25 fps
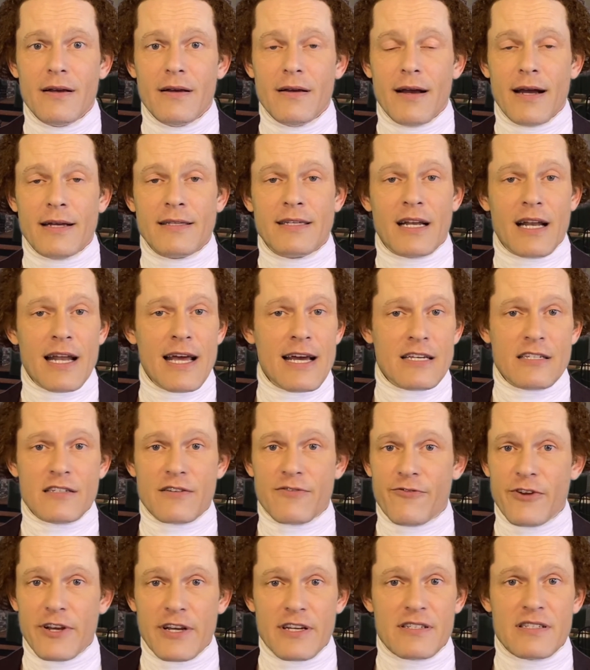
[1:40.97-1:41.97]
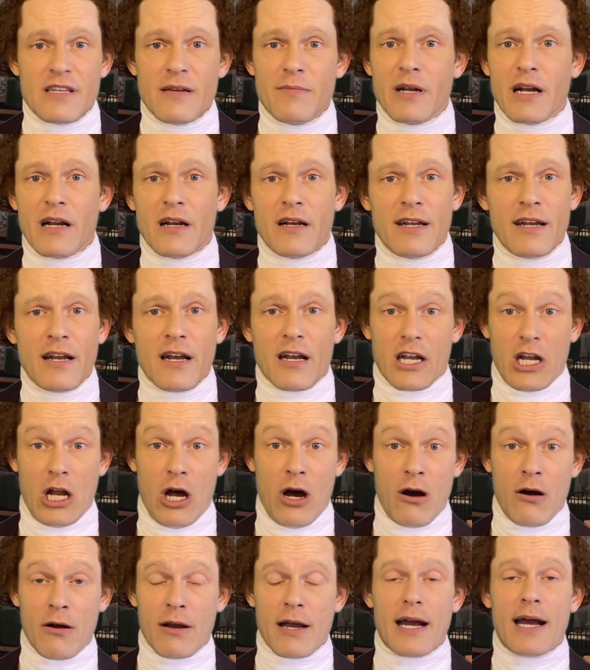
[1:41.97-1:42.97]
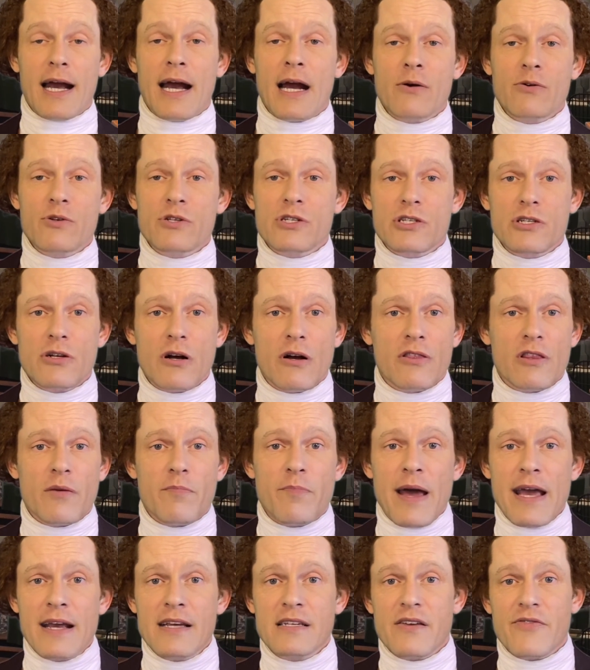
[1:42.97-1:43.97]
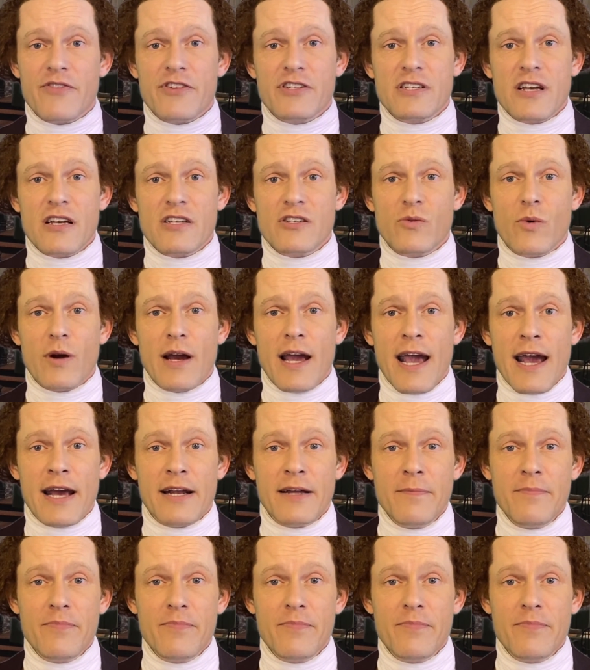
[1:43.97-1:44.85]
and at last fixed them in a little log house on the banks of the Susquehanna.